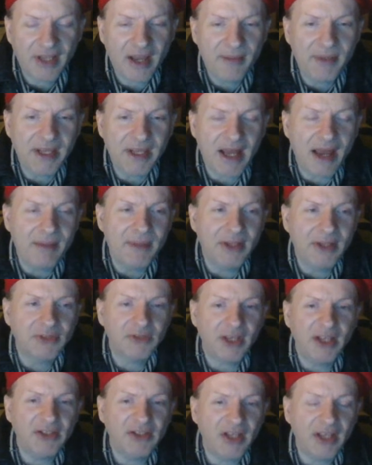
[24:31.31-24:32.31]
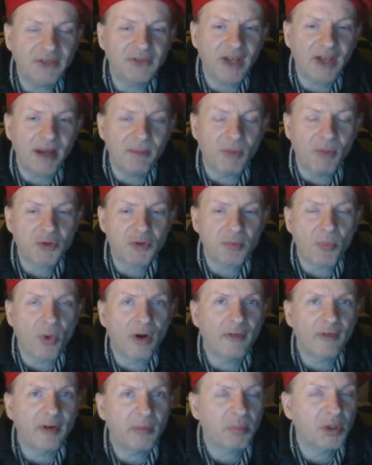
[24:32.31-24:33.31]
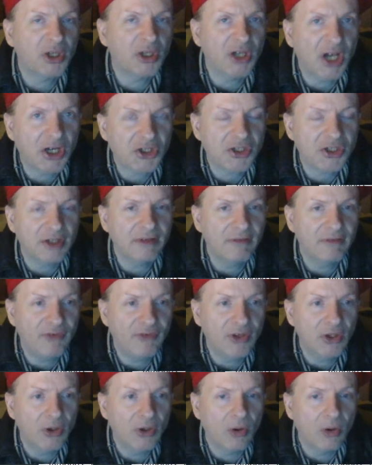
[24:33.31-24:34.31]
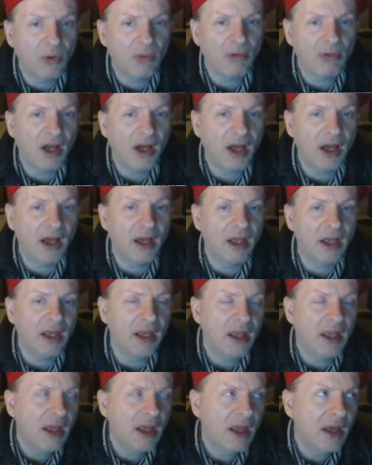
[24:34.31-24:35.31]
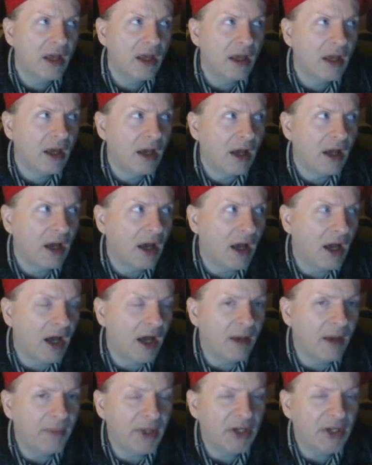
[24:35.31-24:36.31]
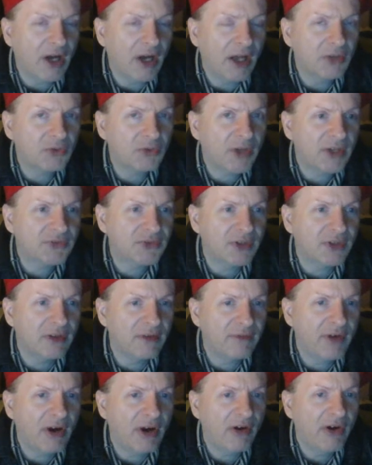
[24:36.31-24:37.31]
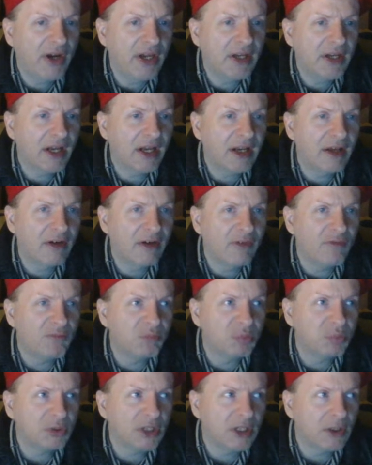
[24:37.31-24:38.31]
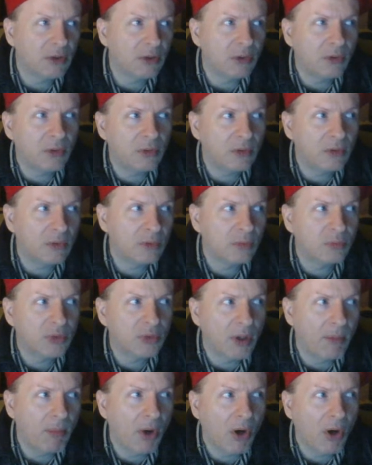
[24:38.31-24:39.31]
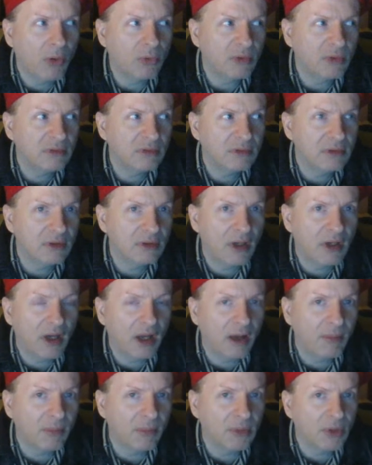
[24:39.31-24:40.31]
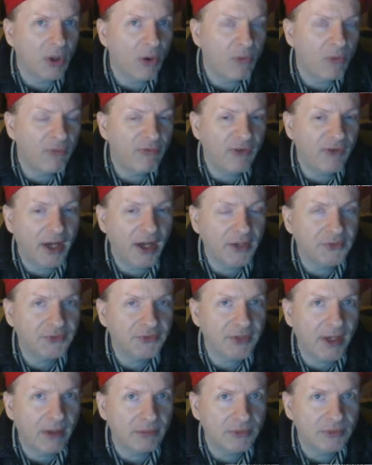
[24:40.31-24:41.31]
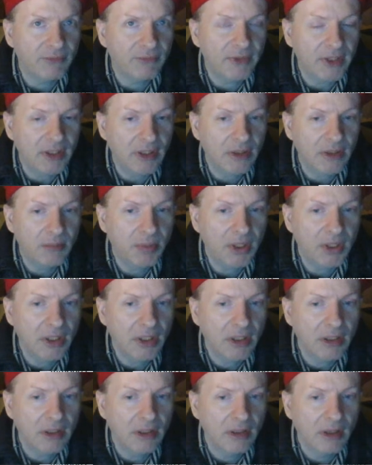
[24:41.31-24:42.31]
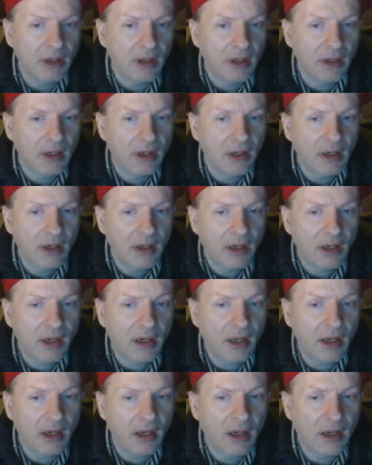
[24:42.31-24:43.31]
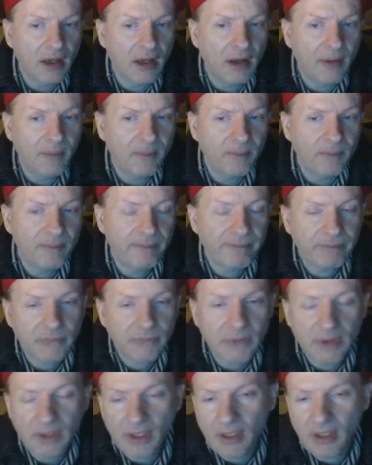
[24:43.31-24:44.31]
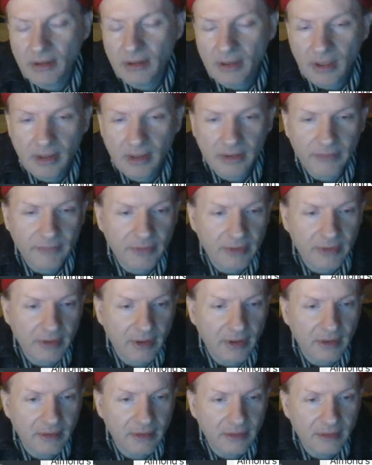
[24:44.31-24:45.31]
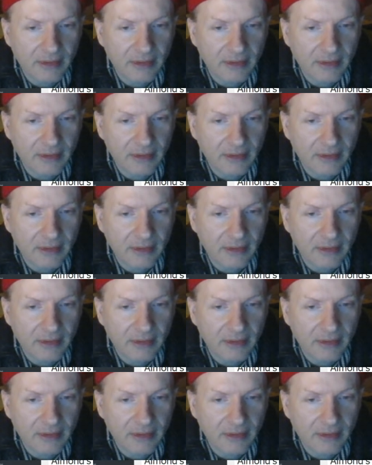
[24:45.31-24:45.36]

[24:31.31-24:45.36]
I mean, it's got much more of a production feel, in contrast to the very kind of brittle, remote, lo-fi sound of the EP. I'll leave it there.